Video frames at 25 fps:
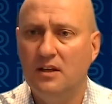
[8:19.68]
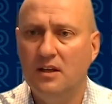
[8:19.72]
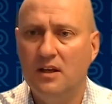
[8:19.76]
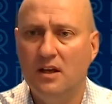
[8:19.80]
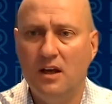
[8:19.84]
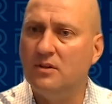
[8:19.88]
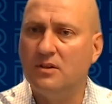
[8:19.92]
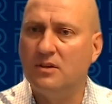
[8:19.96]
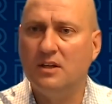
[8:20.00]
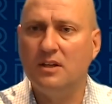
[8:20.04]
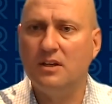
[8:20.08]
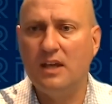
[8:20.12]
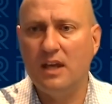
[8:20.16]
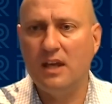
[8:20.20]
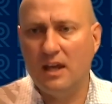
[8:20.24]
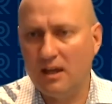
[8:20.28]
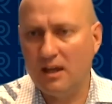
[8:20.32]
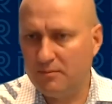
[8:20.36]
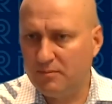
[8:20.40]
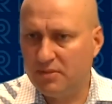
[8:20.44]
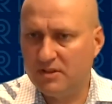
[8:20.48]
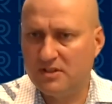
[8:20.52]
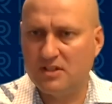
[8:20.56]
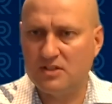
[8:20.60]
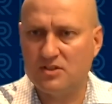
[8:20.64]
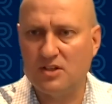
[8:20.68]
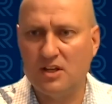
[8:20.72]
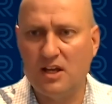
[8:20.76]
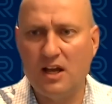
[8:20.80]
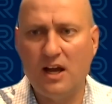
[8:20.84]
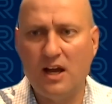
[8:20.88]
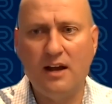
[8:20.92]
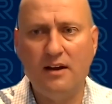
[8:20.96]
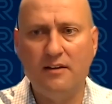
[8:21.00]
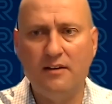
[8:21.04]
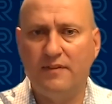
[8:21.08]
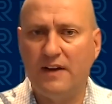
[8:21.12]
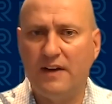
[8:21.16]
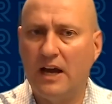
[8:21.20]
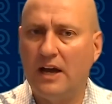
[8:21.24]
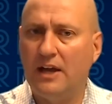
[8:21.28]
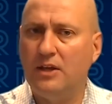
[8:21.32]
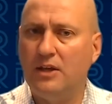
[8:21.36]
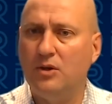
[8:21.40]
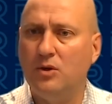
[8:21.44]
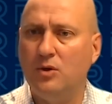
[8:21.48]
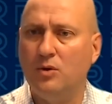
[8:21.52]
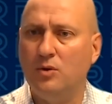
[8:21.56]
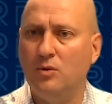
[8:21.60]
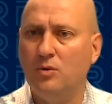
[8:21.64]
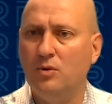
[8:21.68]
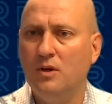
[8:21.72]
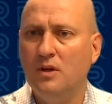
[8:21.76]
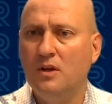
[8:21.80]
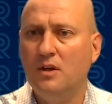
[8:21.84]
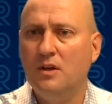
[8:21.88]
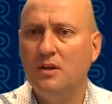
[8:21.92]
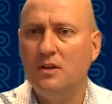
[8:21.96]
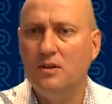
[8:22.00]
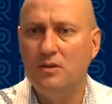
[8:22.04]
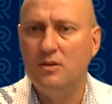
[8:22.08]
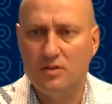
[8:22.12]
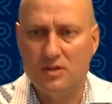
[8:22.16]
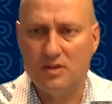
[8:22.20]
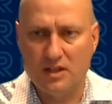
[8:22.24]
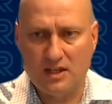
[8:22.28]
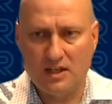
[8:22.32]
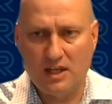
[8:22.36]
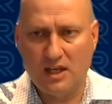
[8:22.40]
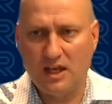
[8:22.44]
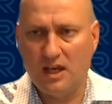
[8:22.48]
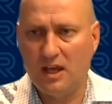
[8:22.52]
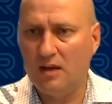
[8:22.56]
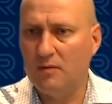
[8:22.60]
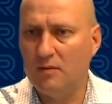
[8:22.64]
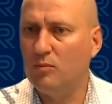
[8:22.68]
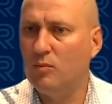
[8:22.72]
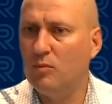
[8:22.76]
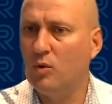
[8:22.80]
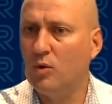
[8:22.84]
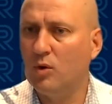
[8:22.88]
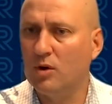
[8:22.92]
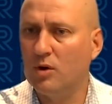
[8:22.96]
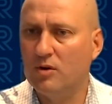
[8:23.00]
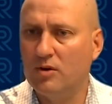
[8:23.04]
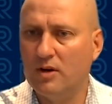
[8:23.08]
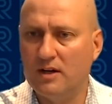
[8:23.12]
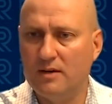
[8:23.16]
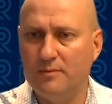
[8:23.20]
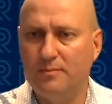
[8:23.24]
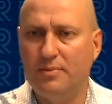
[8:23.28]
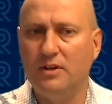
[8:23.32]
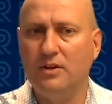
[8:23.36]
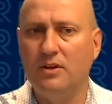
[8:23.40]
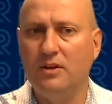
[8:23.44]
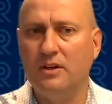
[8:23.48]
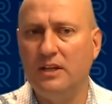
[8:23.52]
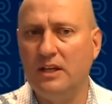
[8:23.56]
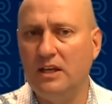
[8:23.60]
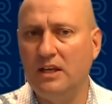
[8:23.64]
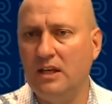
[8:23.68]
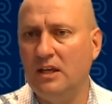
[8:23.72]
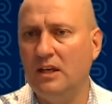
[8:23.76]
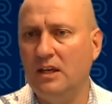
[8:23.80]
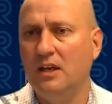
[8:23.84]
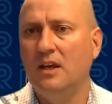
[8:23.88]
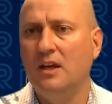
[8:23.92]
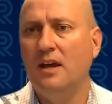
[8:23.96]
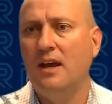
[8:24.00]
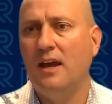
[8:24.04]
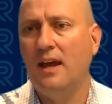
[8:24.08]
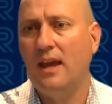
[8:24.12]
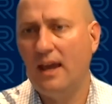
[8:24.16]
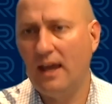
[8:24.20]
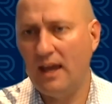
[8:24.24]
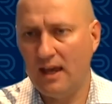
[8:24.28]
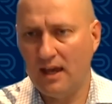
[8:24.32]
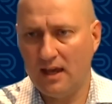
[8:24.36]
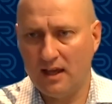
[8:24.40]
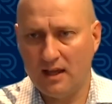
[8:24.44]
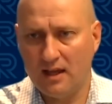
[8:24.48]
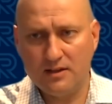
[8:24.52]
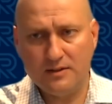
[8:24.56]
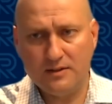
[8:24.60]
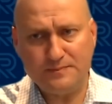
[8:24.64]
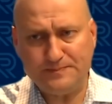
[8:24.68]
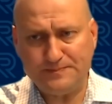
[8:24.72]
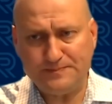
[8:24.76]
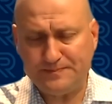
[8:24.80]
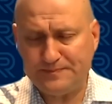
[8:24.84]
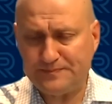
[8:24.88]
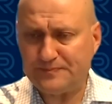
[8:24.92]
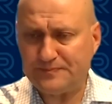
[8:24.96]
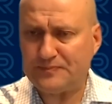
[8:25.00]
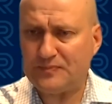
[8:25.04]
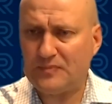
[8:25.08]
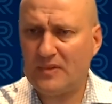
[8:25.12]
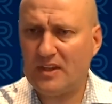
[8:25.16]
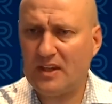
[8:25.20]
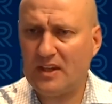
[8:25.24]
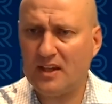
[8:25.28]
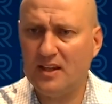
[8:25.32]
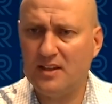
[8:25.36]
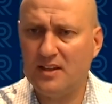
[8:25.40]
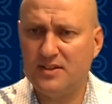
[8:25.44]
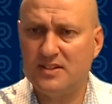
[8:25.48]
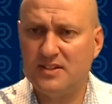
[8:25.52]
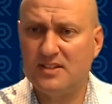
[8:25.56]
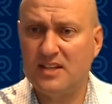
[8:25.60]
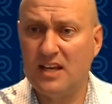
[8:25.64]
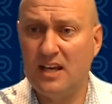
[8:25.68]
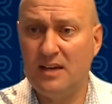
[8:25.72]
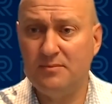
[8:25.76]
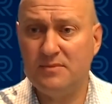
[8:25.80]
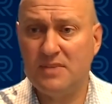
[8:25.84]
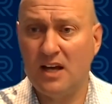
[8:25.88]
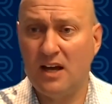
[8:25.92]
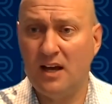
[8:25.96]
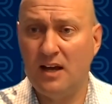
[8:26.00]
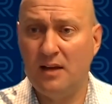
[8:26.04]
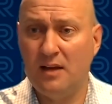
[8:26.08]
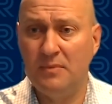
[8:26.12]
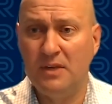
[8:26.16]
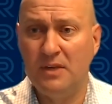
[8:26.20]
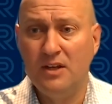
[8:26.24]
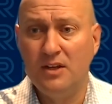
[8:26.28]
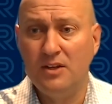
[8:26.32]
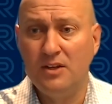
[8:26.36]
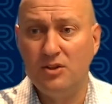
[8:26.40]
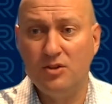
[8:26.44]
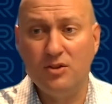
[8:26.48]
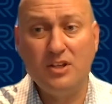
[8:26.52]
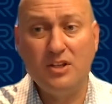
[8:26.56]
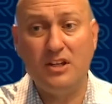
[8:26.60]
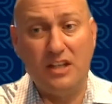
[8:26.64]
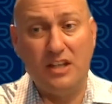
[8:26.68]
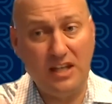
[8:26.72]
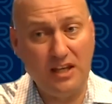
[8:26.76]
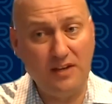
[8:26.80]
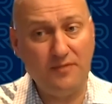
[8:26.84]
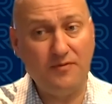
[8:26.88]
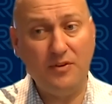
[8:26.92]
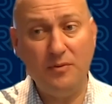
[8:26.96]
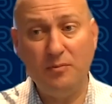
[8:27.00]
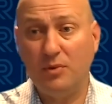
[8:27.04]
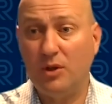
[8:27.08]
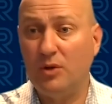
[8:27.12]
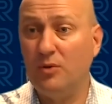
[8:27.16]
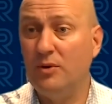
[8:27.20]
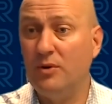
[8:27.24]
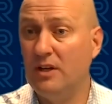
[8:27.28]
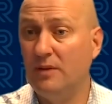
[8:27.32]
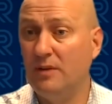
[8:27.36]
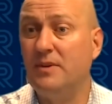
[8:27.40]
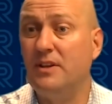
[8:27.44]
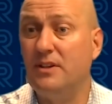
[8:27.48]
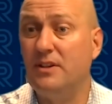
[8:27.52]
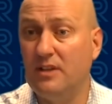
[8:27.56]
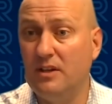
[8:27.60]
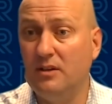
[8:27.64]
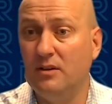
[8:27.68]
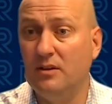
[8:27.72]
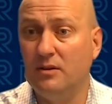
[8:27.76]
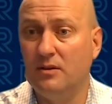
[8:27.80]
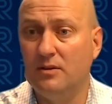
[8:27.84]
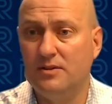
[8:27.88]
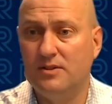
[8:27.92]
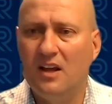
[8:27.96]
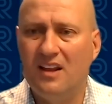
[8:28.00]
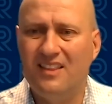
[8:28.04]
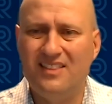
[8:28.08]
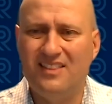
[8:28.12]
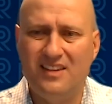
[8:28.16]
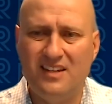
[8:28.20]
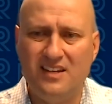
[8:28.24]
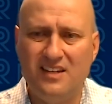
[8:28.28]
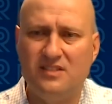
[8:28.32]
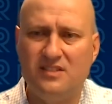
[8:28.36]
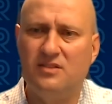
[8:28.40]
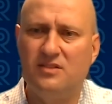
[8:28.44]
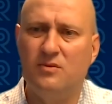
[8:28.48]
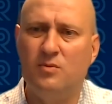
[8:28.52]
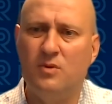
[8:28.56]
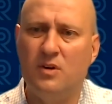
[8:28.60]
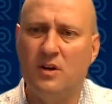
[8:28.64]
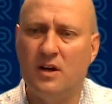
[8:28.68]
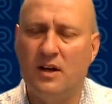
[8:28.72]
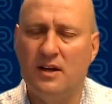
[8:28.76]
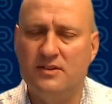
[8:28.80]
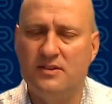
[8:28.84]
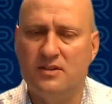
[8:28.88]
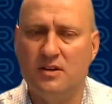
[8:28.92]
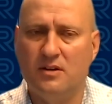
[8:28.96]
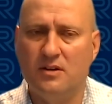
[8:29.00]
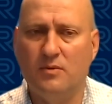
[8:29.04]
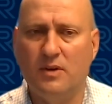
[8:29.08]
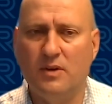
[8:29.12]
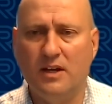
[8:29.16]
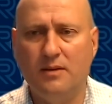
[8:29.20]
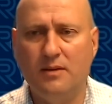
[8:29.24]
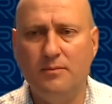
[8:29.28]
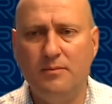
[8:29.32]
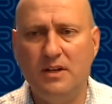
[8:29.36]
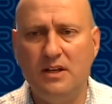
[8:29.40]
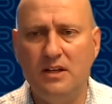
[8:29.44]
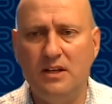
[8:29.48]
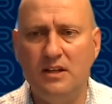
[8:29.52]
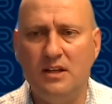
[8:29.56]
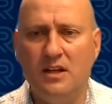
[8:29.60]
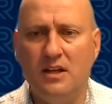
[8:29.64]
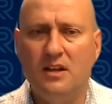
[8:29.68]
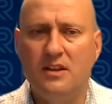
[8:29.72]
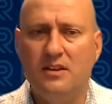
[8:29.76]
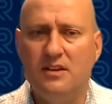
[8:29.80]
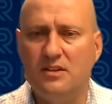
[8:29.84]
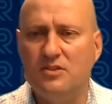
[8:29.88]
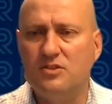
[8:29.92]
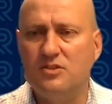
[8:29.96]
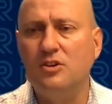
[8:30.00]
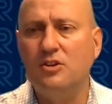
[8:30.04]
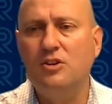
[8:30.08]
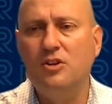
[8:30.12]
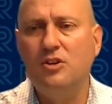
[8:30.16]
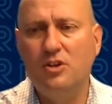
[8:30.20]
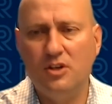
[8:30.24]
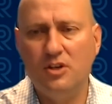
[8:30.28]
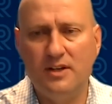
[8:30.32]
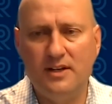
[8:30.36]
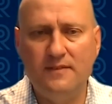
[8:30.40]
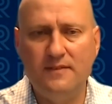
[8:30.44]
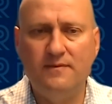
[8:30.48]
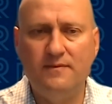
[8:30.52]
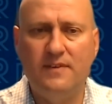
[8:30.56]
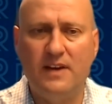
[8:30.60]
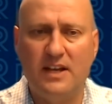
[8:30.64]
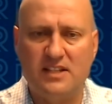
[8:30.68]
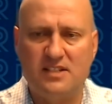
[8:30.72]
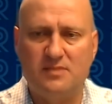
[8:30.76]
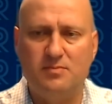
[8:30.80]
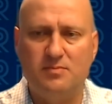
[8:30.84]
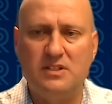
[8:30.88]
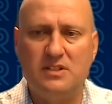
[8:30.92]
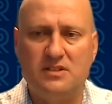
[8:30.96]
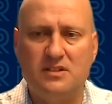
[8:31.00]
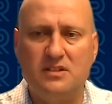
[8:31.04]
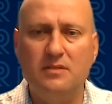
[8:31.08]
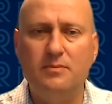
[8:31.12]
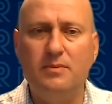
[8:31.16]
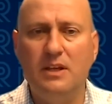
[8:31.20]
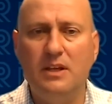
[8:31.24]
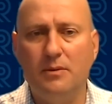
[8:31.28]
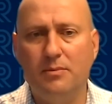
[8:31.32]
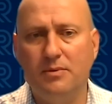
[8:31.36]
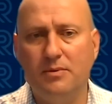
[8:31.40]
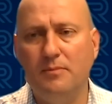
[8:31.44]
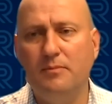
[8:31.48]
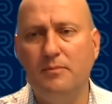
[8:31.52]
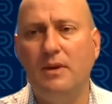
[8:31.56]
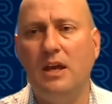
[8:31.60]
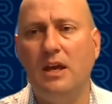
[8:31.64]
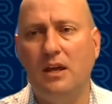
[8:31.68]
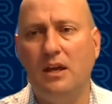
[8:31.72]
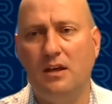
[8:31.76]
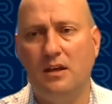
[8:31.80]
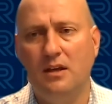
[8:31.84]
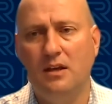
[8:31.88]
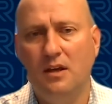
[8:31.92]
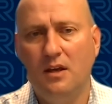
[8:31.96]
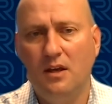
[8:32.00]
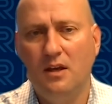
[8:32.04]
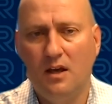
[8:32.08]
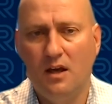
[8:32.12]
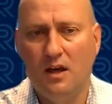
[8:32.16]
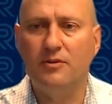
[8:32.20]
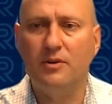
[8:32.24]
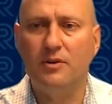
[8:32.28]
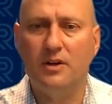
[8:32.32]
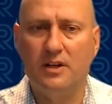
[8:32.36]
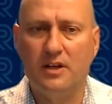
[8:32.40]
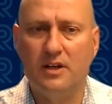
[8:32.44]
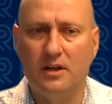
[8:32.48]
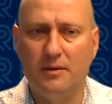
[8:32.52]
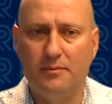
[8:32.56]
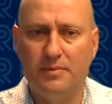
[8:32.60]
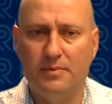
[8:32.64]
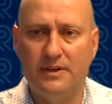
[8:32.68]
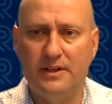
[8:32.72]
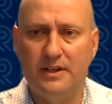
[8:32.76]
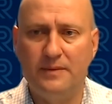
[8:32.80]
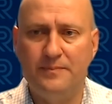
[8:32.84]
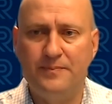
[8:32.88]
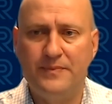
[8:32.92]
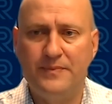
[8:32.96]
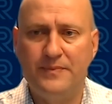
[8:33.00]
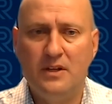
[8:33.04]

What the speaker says: You could get potentially higher value, you could get more credibility, and at the same time, you could keep from blowing up the deal. And these are where I start recommending these are good investments to be able to make for a company.